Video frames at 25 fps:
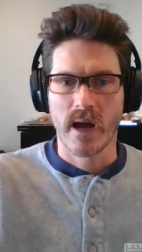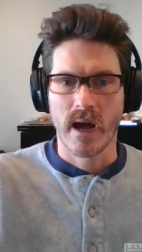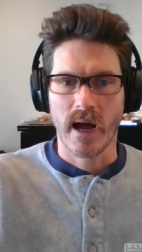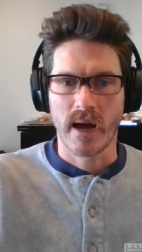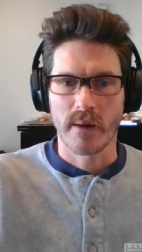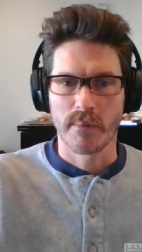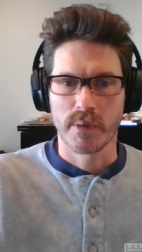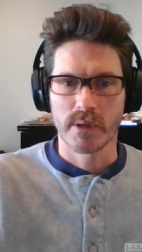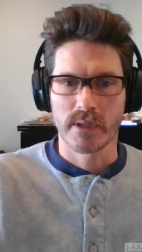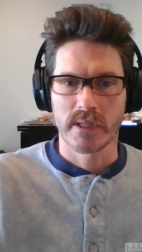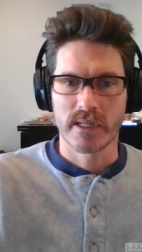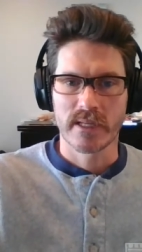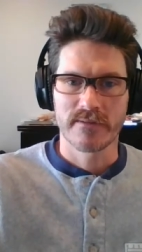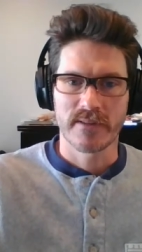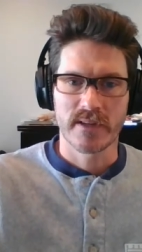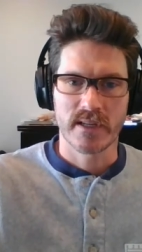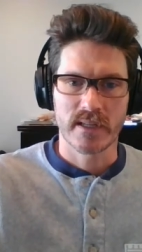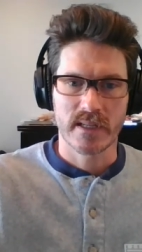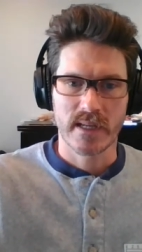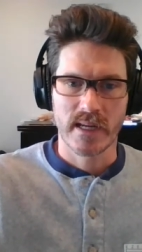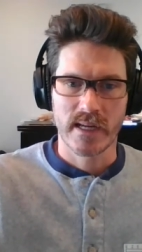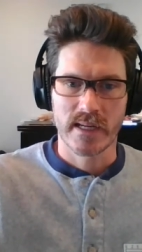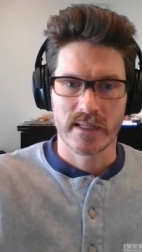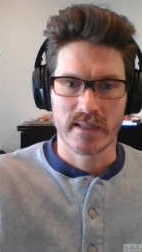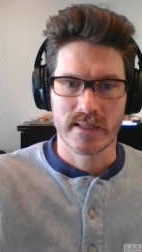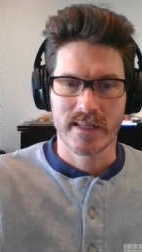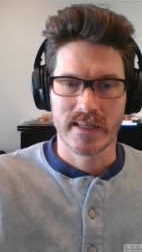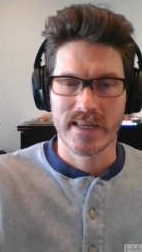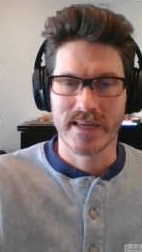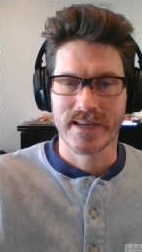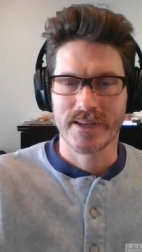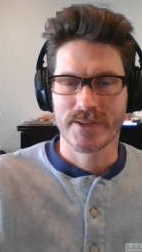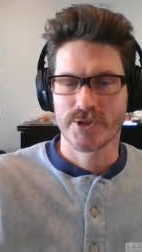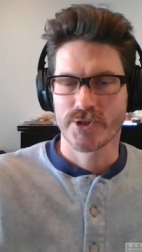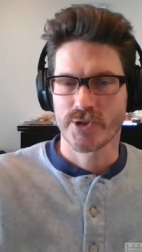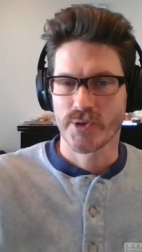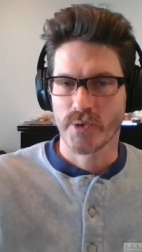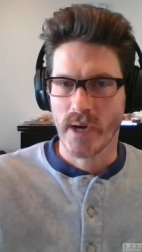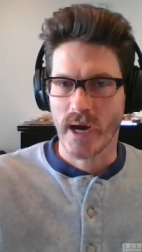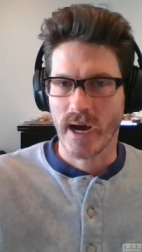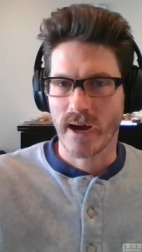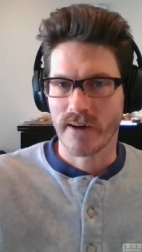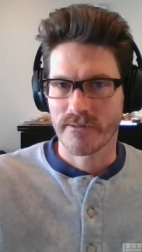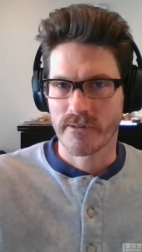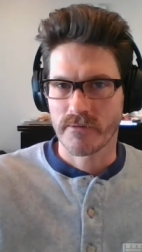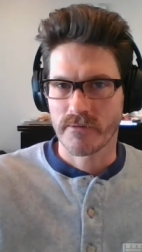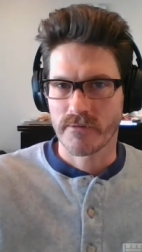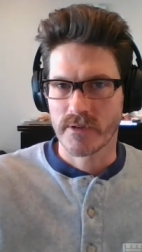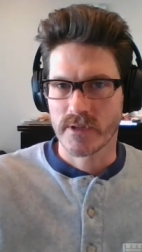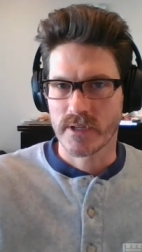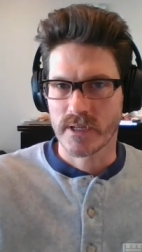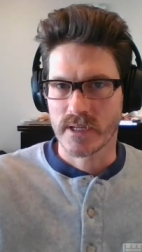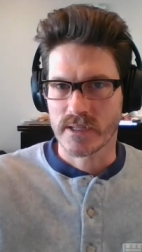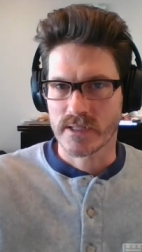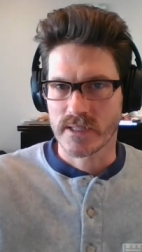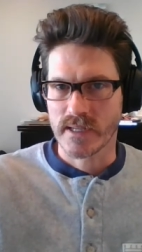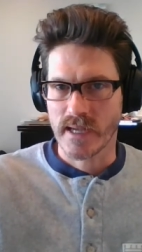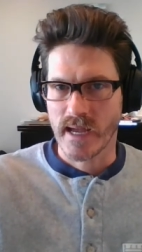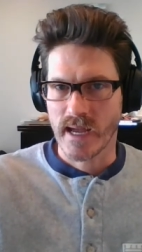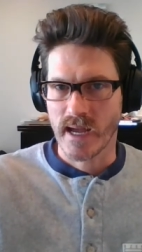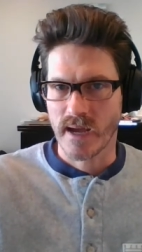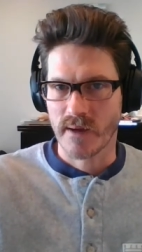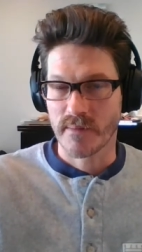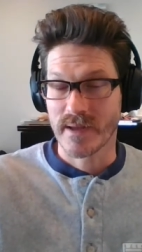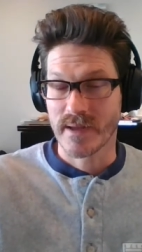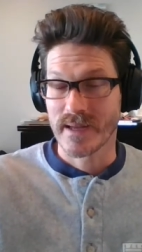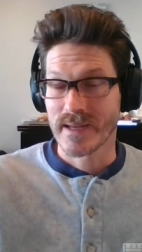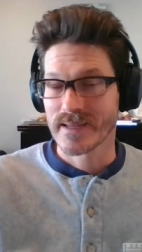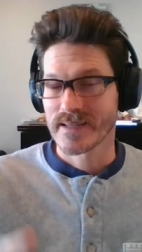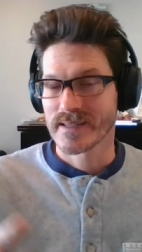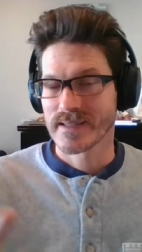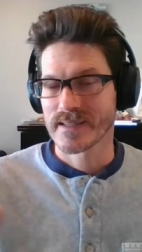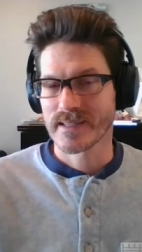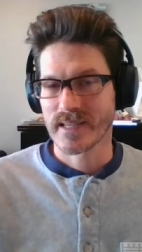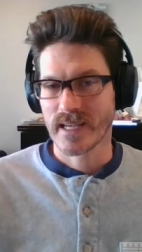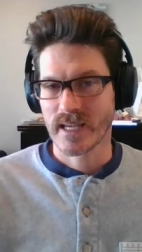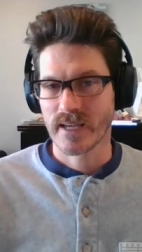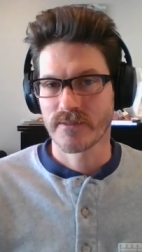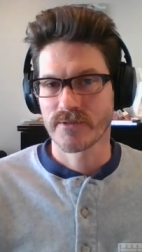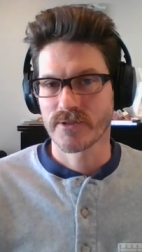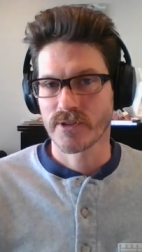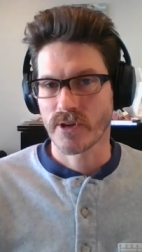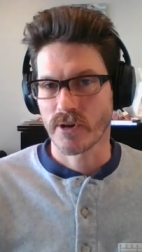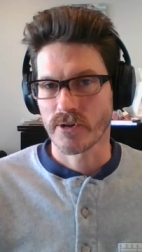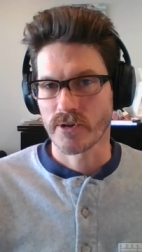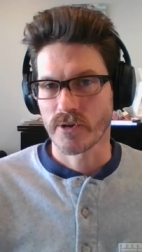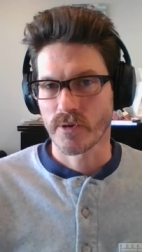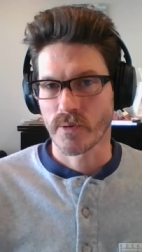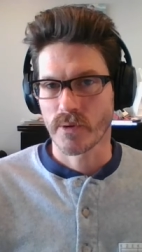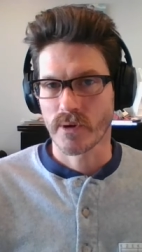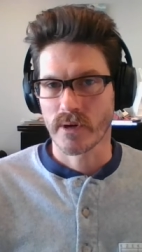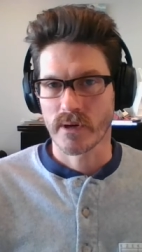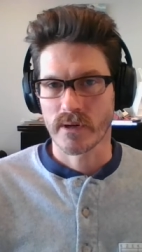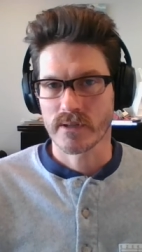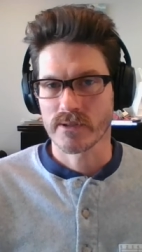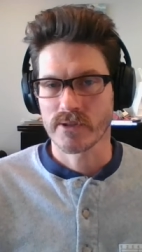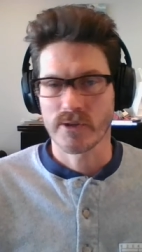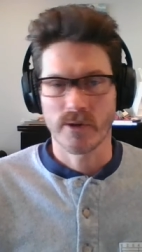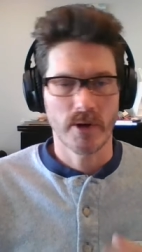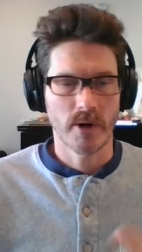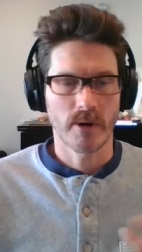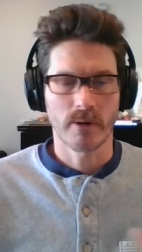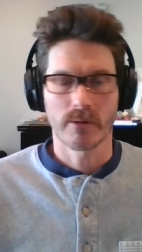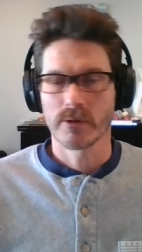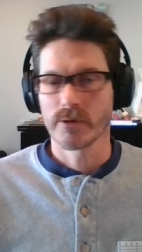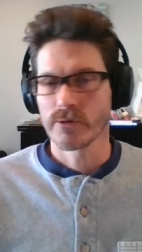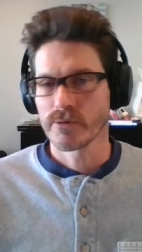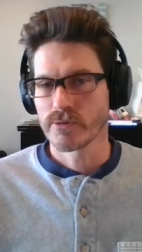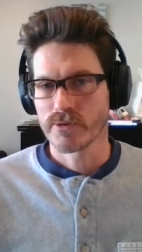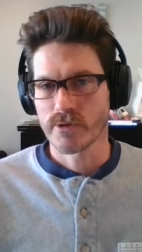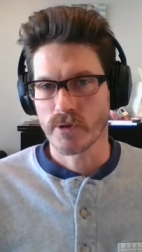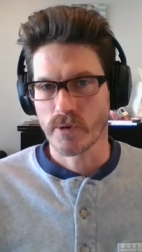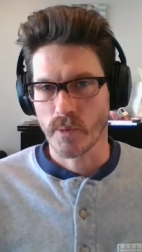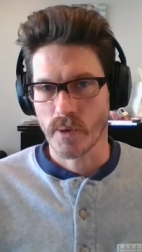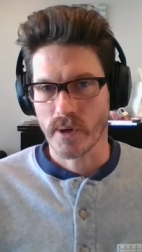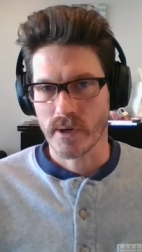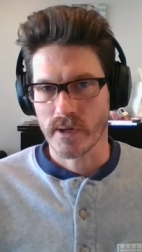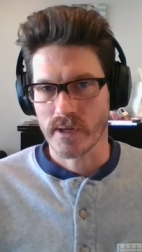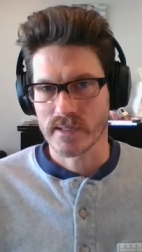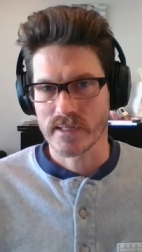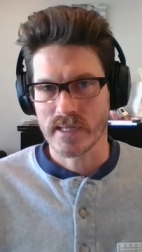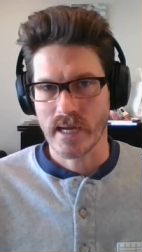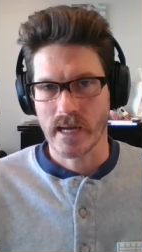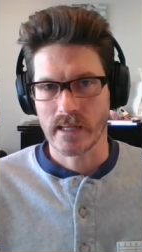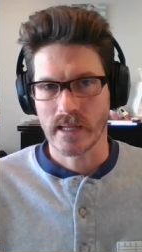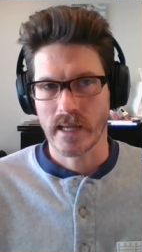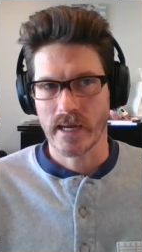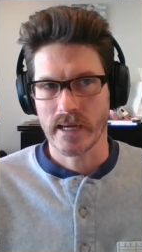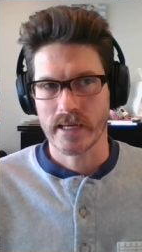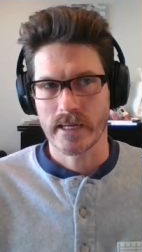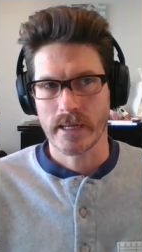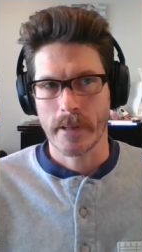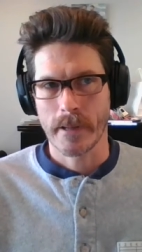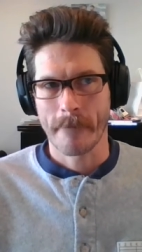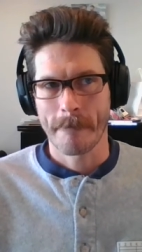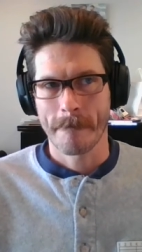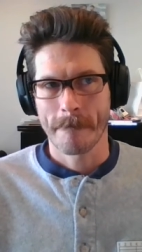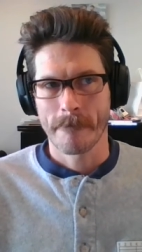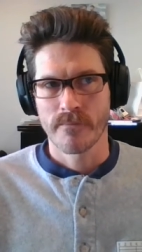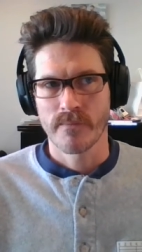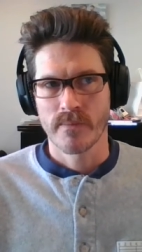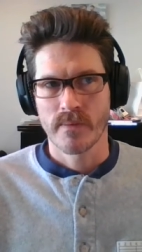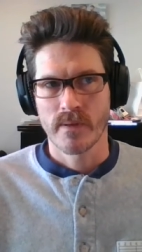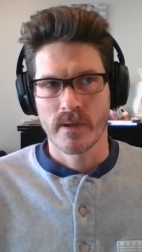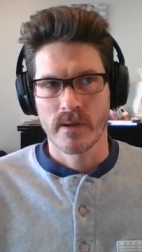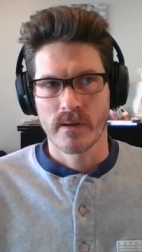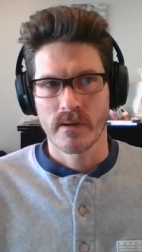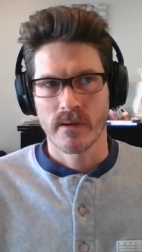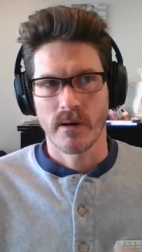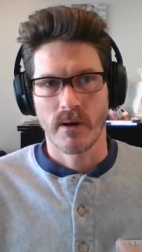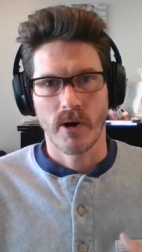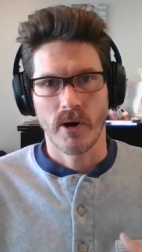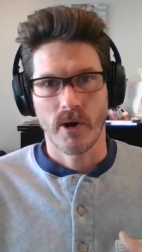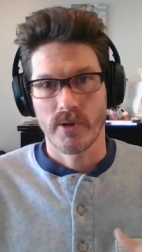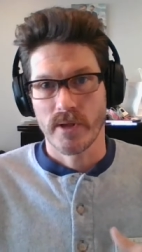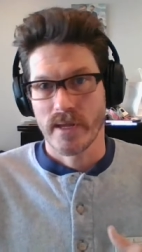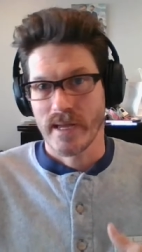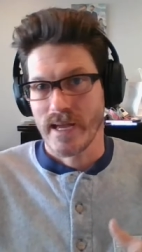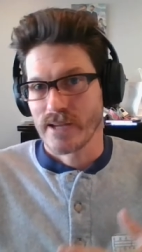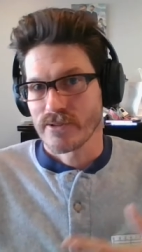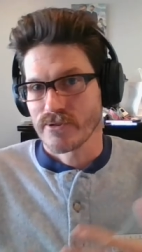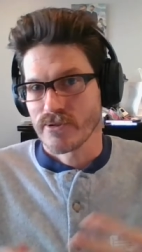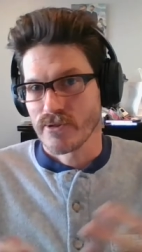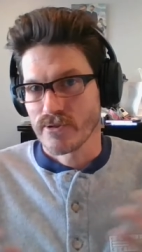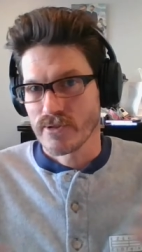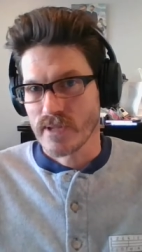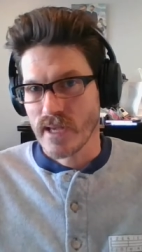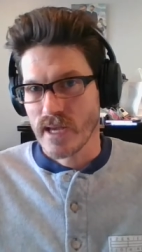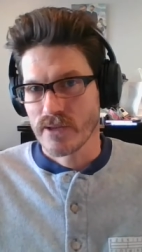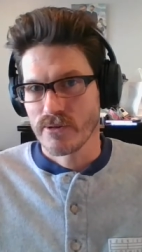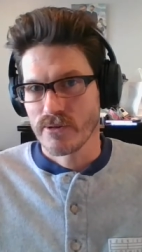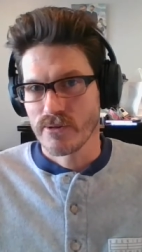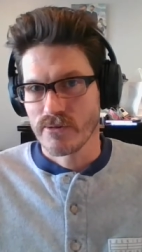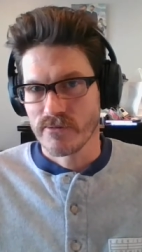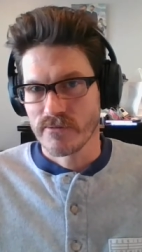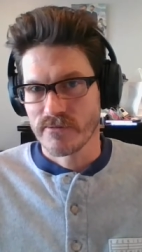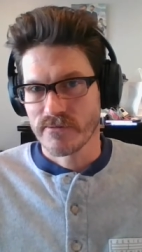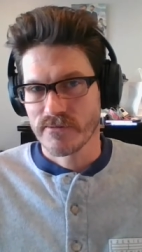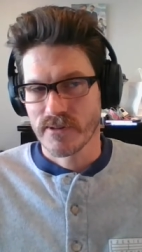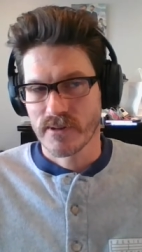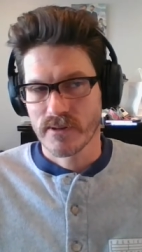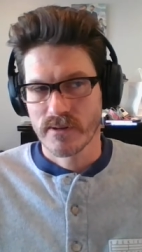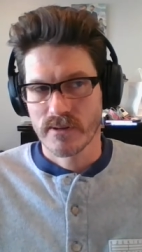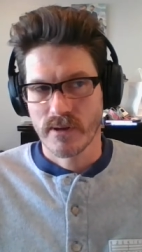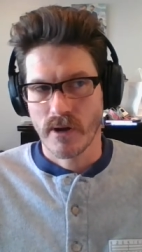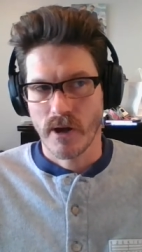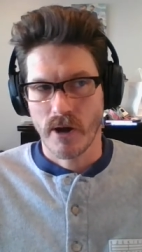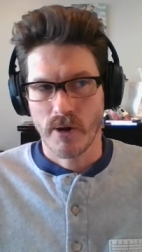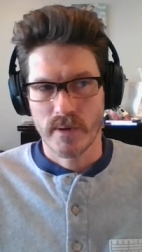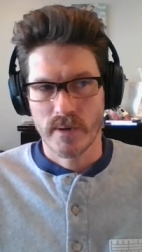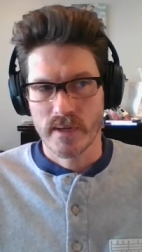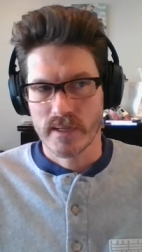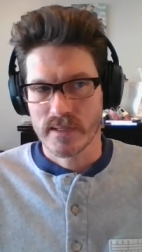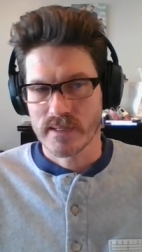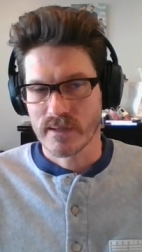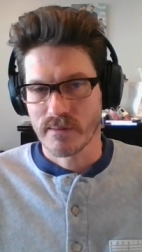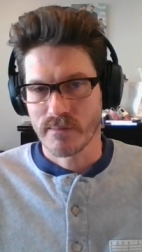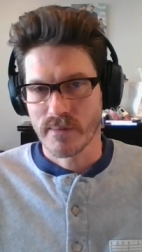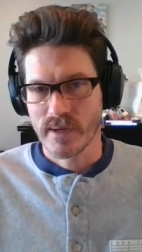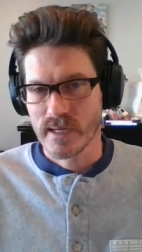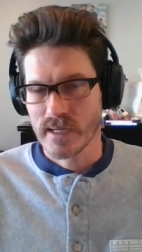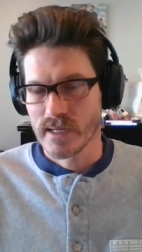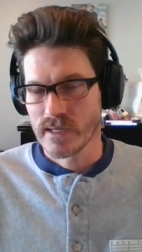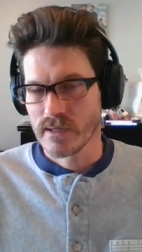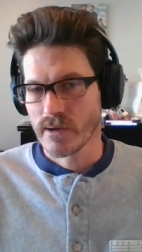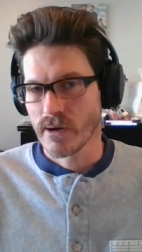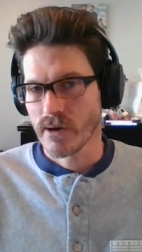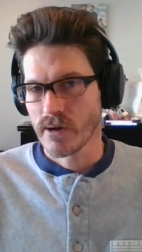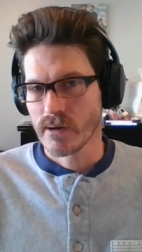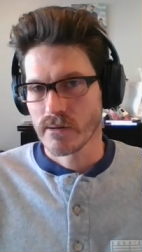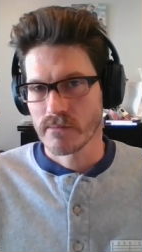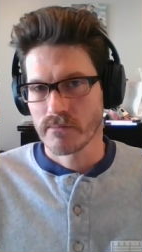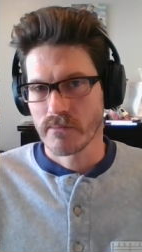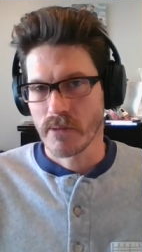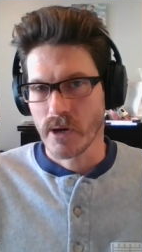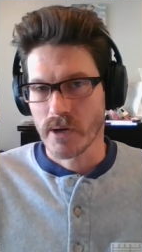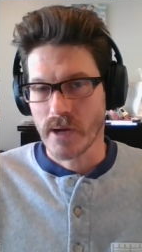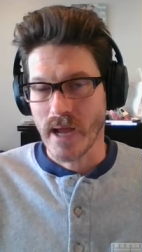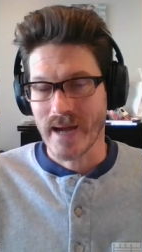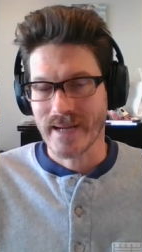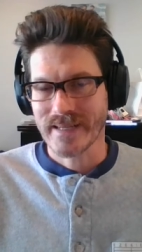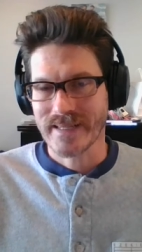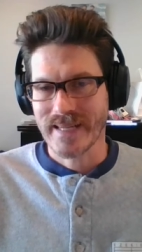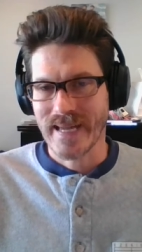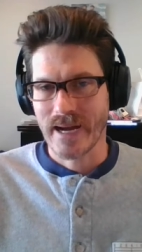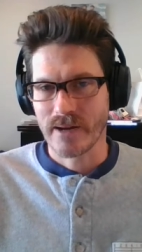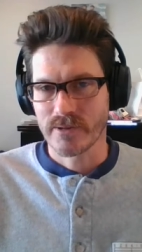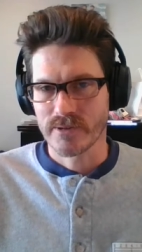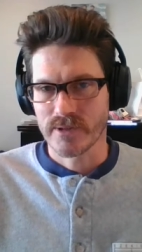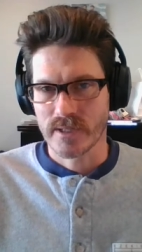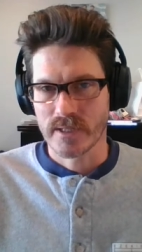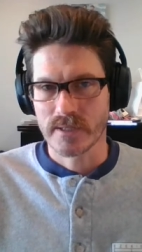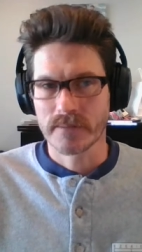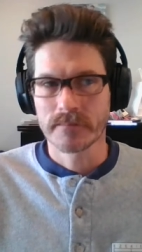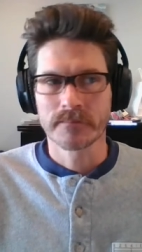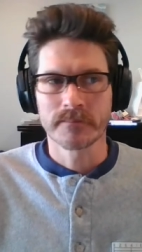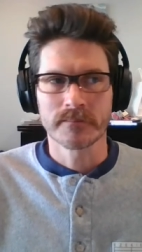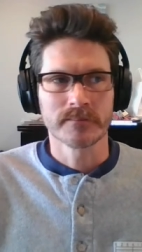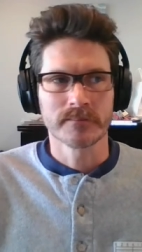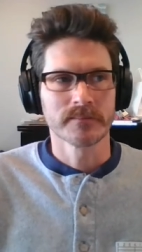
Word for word: I believe it it kicks you off of the exam, saves all your work, so you don't lose your work. It's not like all the answers that you've already submitted or are not counted.